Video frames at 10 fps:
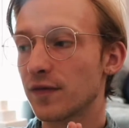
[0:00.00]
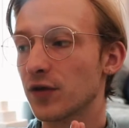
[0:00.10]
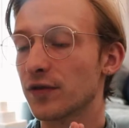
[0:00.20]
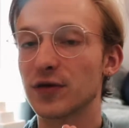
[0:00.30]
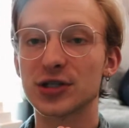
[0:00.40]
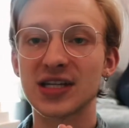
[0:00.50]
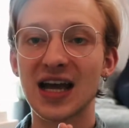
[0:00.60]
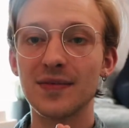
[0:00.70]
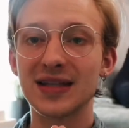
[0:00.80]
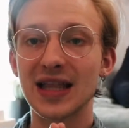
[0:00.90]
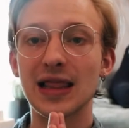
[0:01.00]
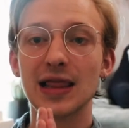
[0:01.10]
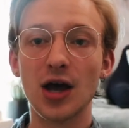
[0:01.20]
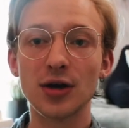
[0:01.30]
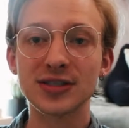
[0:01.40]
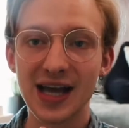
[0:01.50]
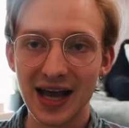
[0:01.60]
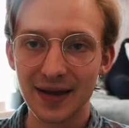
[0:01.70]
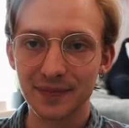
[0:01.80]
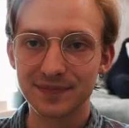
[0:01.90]
for the first time in a long
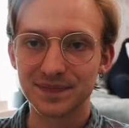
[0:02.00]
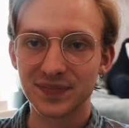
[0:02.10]
time.